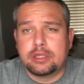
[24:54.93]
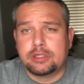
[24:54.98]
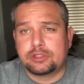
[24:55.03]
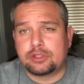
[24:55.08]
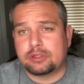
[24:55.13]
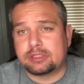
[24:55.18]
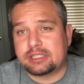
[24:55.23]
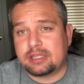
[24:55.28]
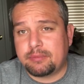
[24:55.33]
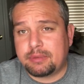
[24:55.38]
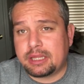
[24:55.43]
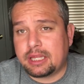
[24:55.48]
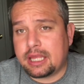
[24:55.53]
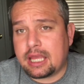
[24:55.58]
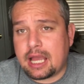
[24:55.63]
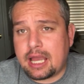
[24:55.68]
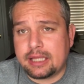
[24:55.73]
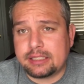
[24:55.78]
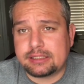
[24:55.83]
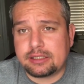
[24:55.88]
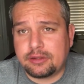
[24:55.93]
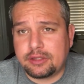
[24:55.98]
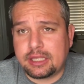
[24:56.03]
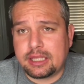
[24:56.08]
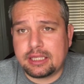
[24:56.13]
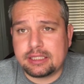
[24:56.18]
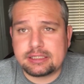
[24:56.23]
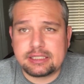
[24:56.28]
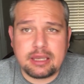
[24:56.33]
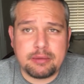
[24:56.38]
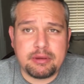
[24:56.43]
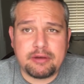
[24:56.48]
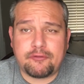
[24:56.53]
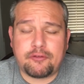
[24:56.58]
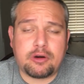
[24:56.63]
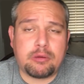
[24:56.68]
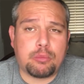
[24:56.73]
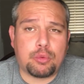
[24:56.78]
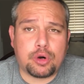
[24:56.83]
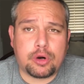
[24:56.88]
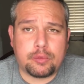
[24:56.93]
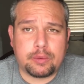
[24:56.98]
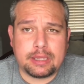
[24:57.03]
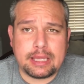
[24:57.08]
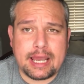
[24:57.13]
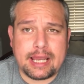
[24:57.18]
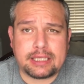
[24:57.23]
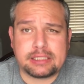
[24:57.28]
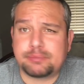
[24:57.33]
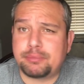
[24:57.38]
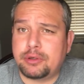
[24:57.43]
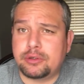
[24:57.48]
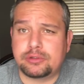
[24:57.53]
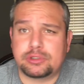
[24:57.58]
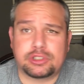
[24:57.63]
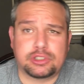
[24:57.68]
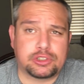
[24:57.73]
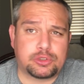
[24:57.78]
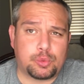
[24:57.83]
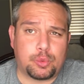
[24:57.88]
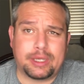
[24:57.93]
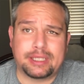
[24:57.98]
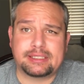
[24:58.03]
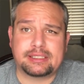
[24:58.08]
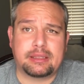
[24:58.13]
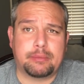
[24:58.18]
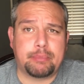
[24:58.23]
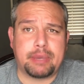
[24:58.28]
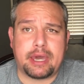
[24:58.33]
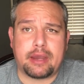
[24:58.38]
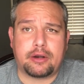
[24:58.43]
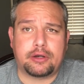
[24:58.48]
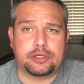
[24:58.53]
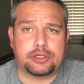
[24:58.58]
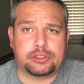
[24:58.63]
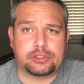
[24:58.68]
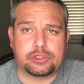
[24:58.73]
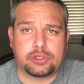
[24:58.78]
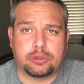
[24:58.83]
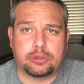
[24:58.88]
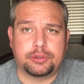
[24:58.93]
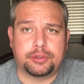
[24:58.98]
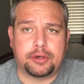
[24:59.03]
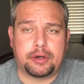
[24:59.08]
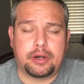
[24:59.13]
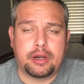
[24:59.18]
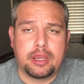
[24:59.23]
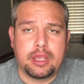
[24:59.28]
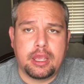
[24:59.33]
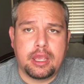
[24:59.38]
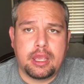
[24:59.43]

So typically I tell the kids, come in for a more relaxed pose, just rest the bat on your shoulder